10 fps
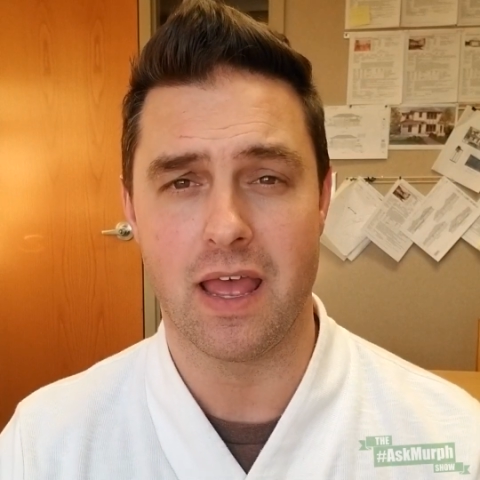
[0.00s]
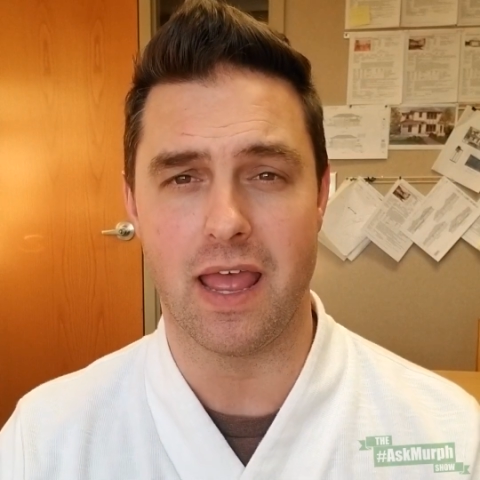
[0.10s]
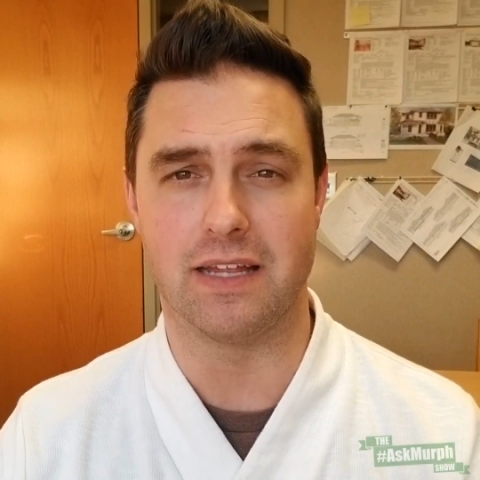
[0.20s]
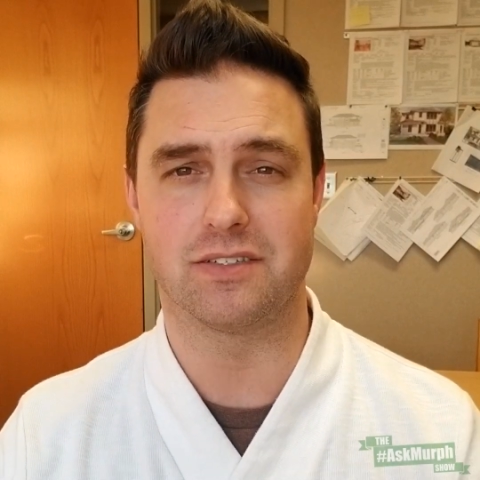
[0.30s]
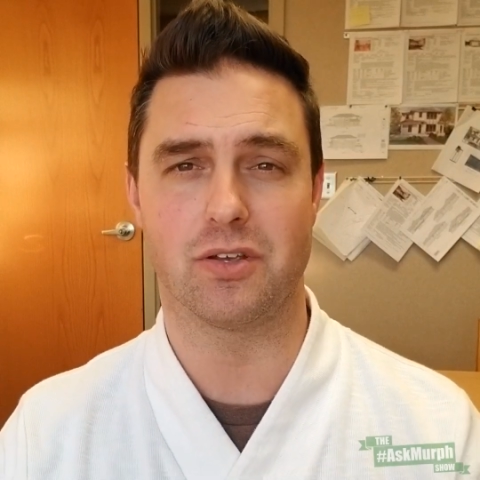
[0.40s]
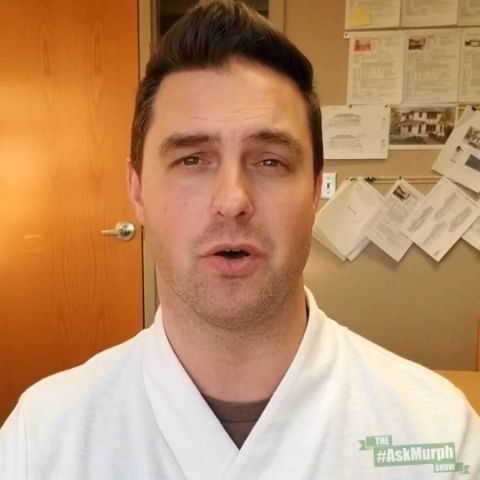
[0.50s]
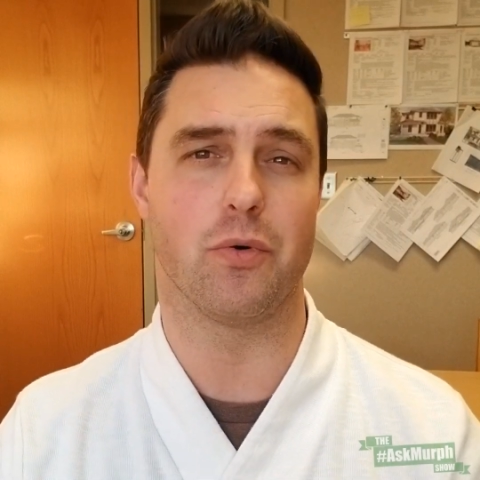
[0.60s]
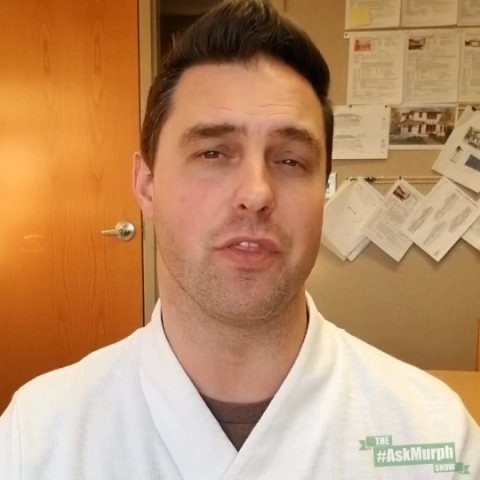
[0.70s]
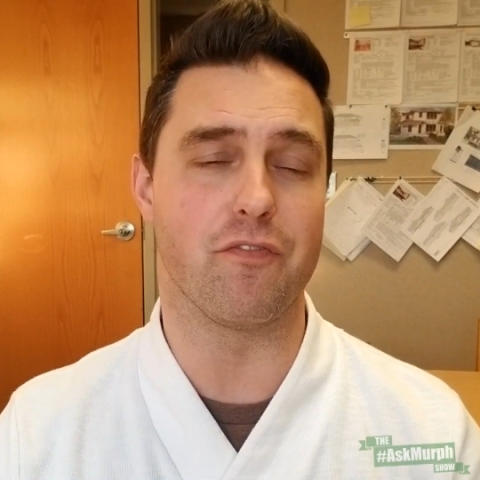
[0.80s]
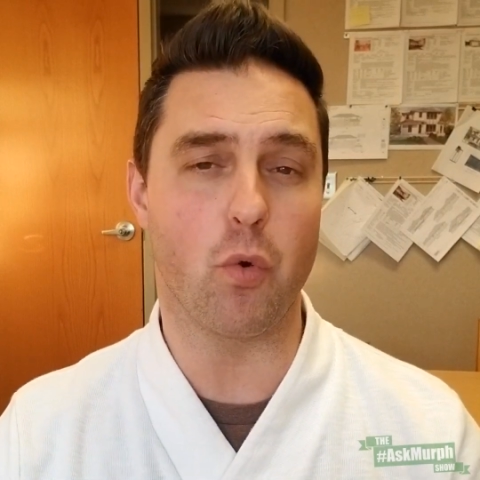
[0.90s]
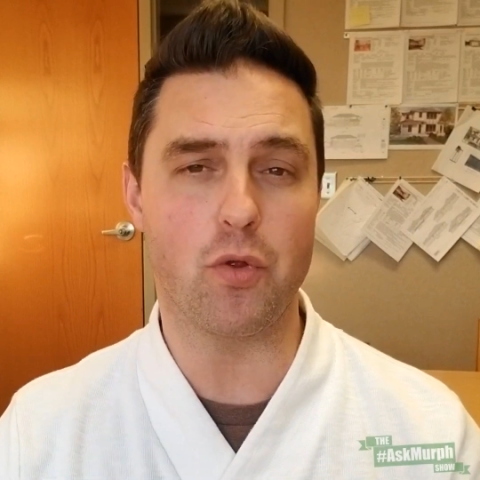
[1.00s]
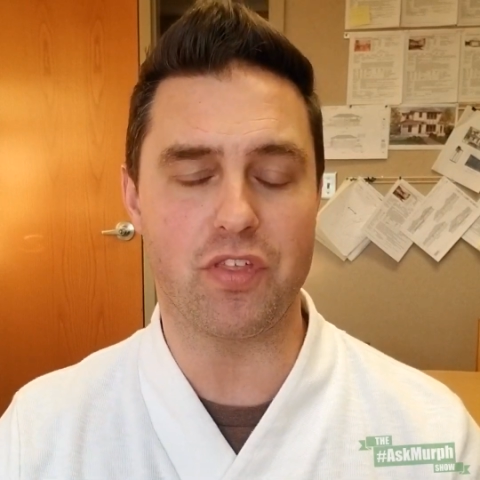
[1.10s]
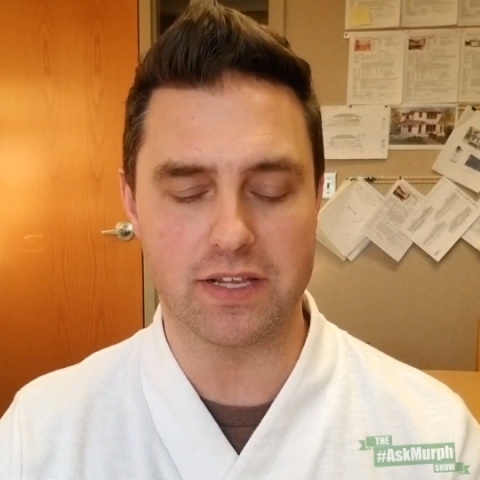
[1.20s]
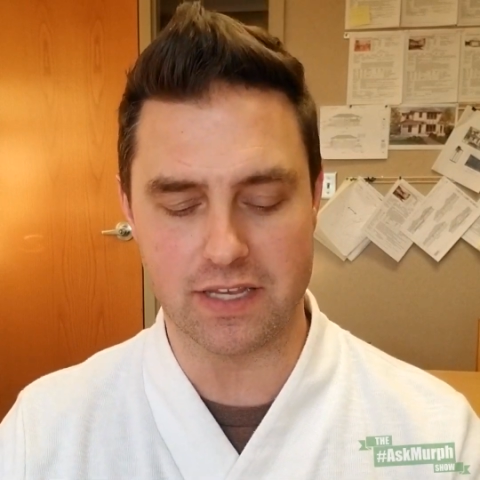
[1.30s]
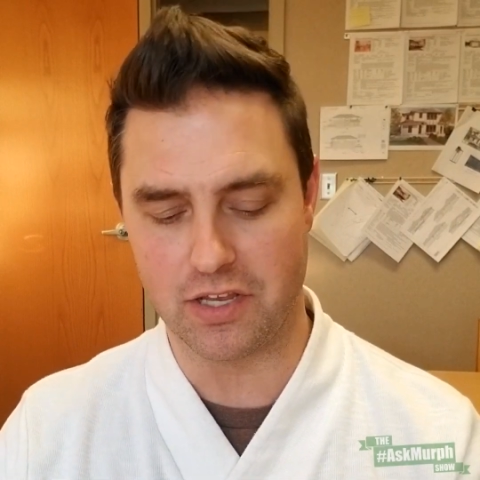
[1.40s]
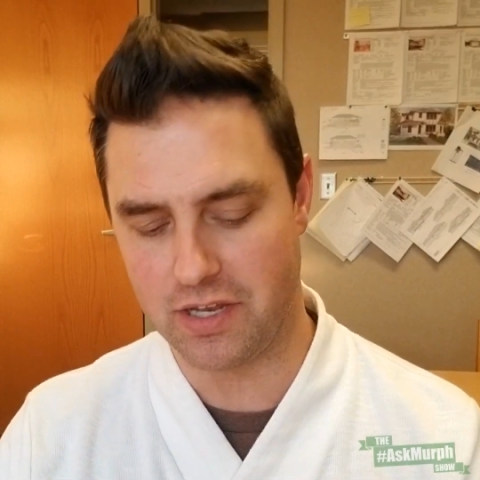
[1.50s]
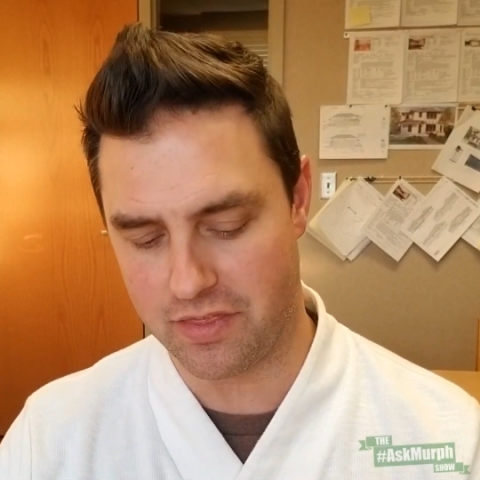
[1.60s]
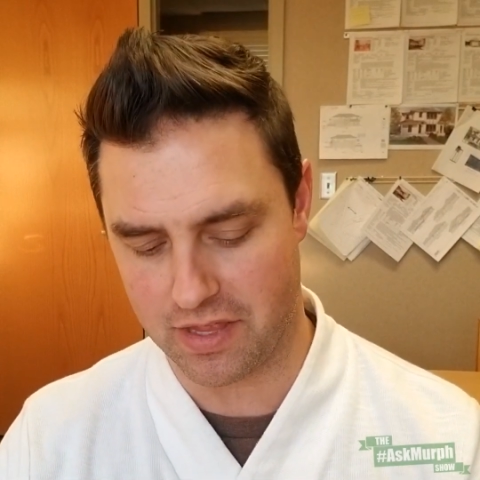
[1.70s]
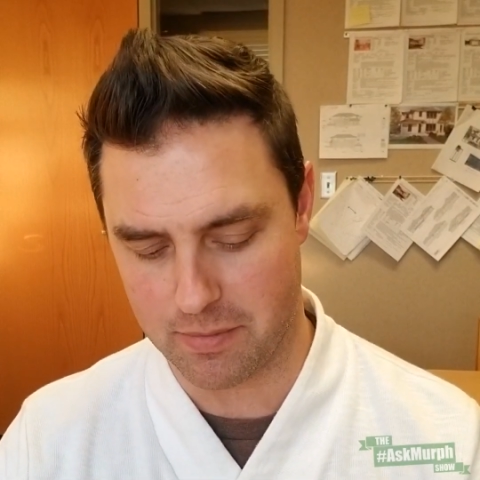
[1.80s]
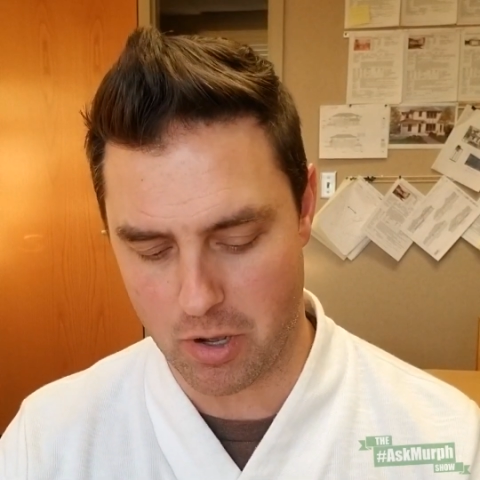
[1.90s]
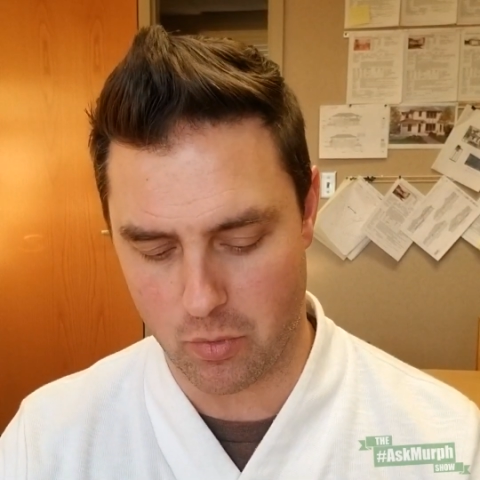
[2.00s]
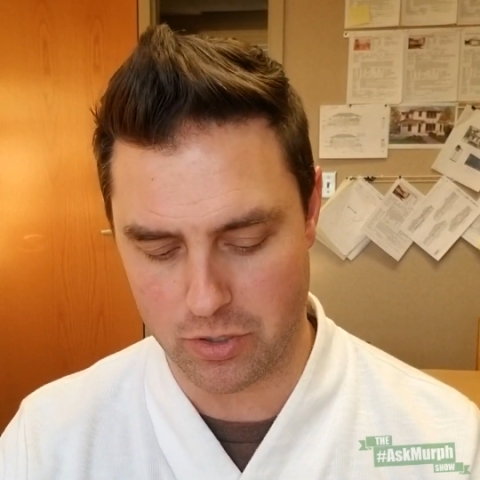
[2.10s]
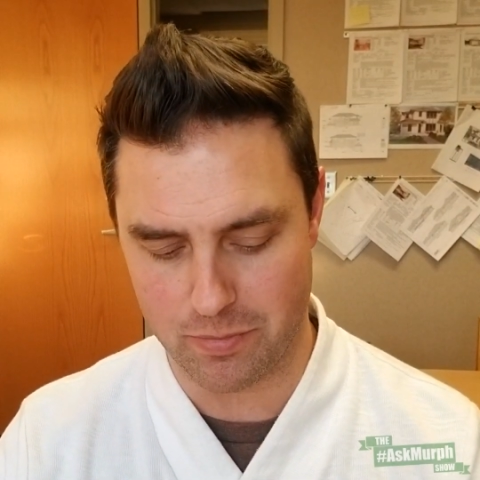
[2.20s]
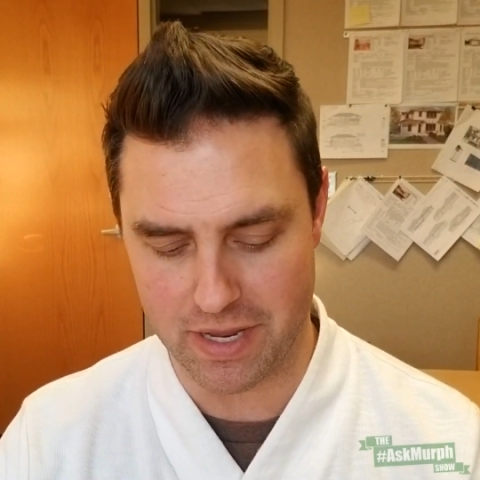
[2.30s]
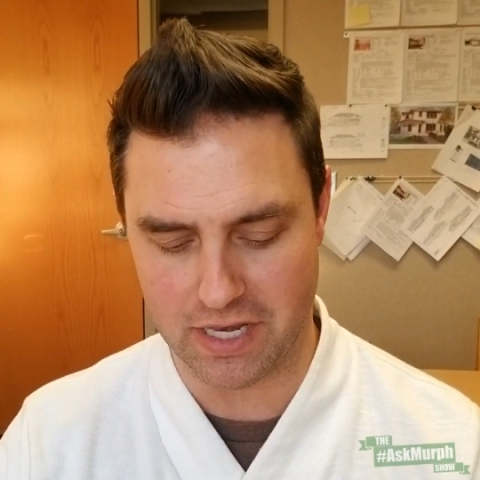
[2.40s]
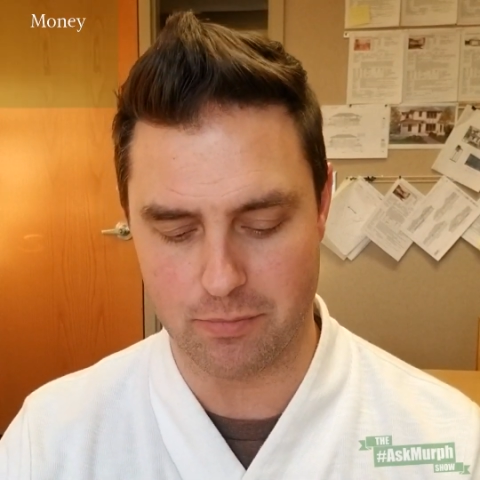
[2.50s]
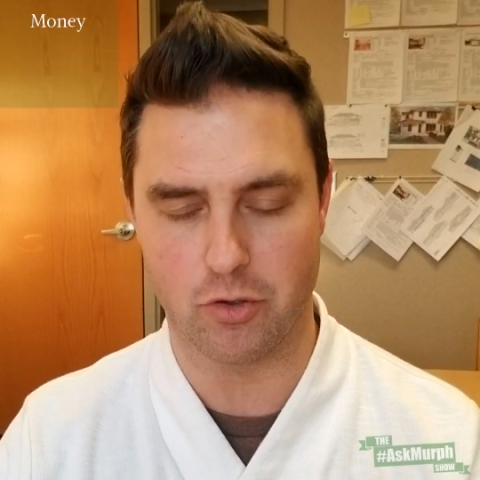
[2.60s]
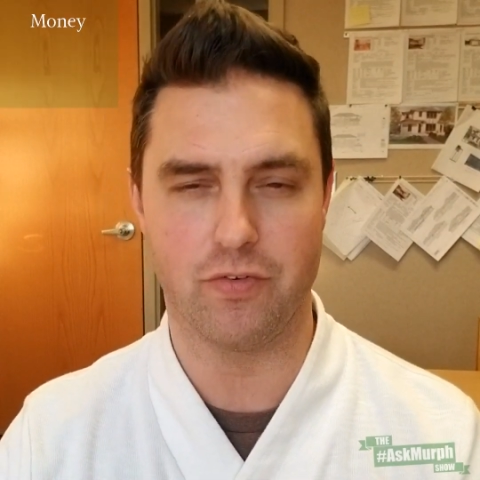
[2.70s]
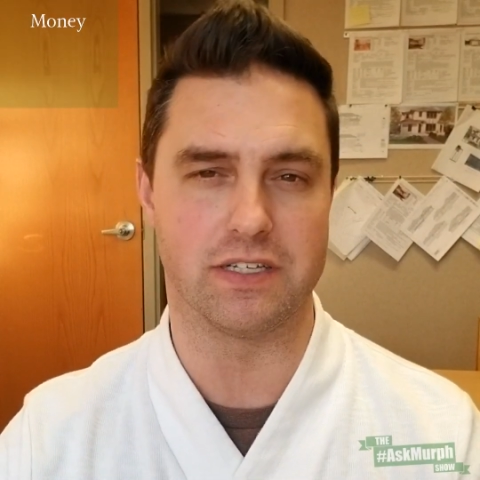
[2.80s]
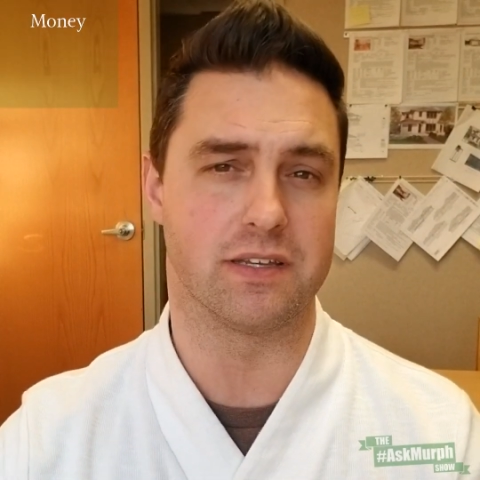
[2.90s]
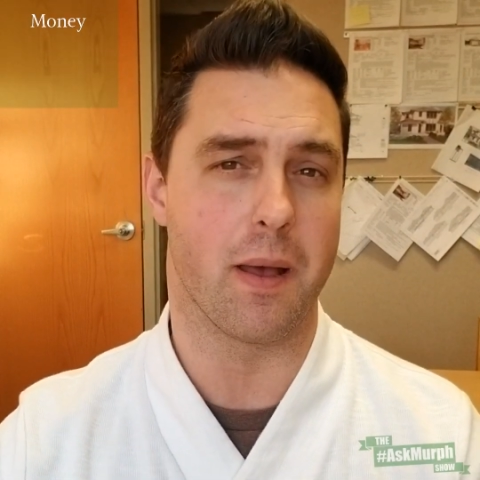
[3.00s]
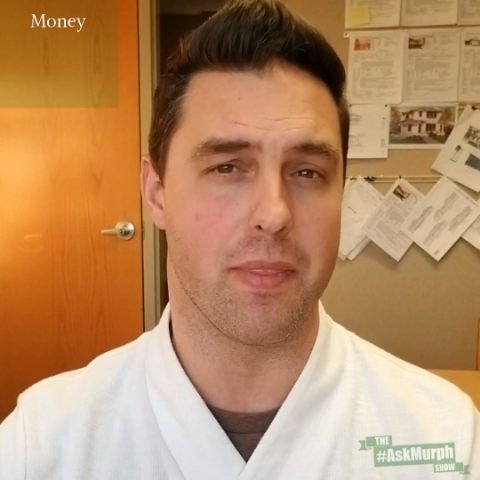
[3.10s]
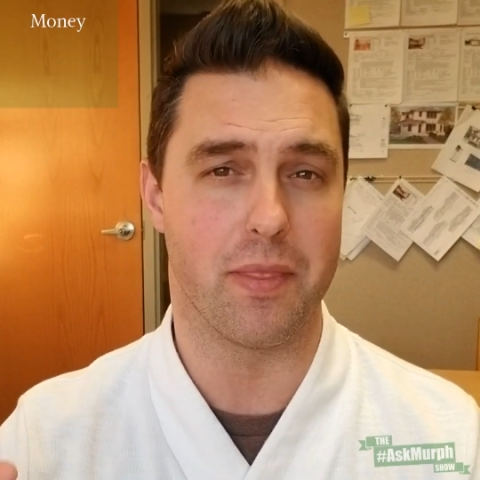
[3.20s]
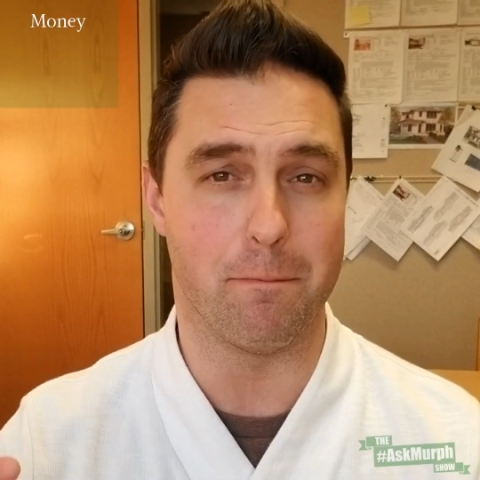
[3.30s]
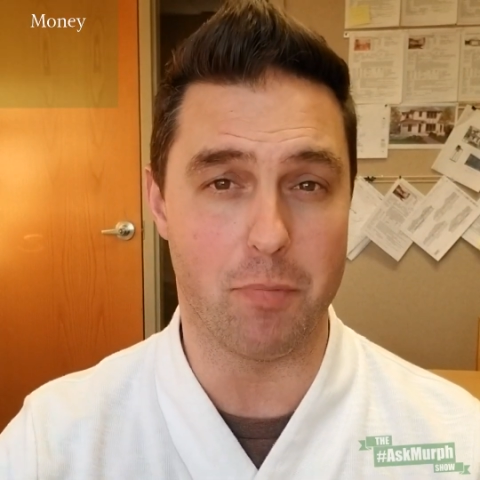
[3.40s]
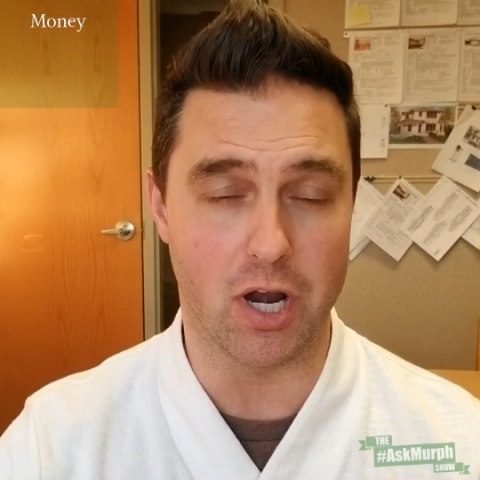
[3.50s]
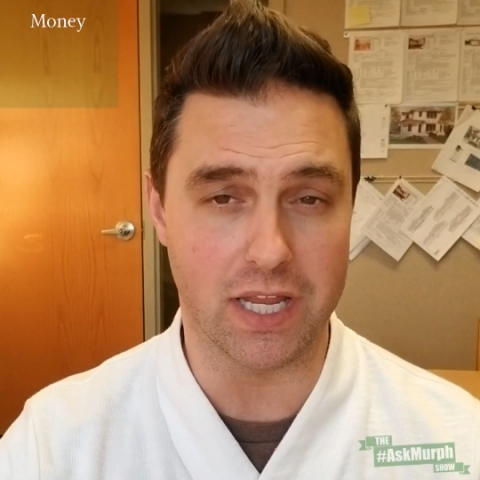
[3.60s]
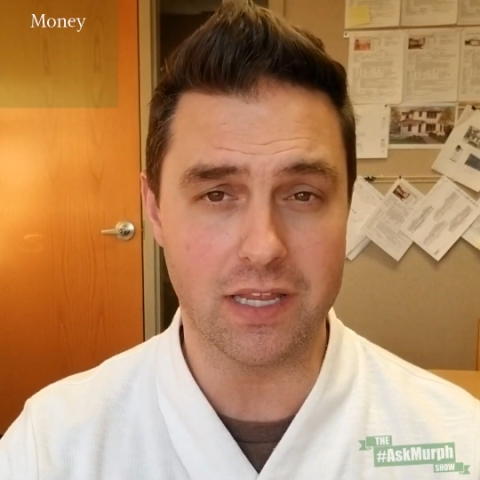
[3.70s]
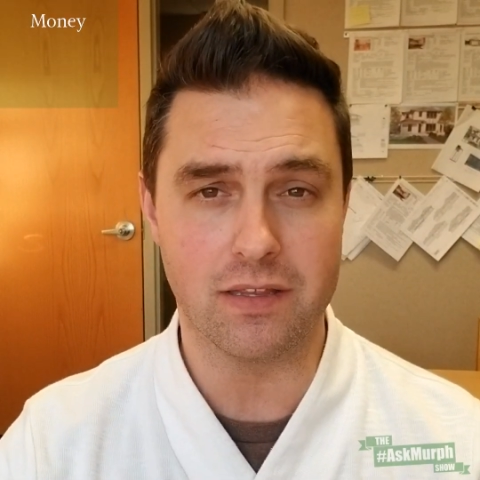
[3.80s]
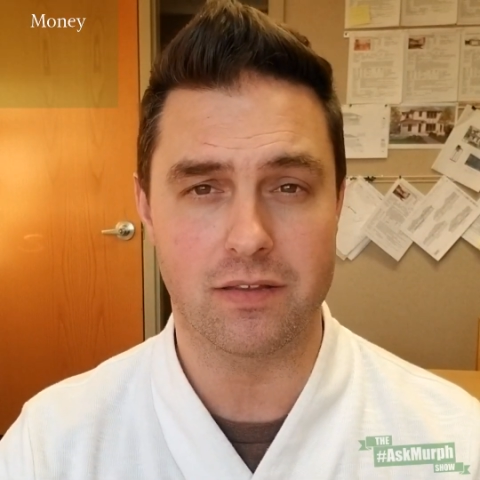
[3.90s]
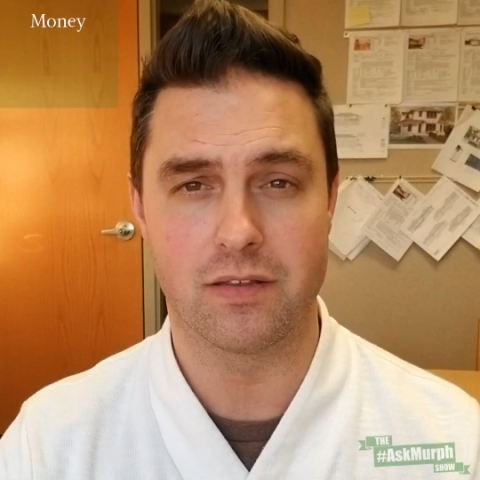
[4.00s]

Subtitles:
And so the 4 things that you need to think about when you're making a move is the money,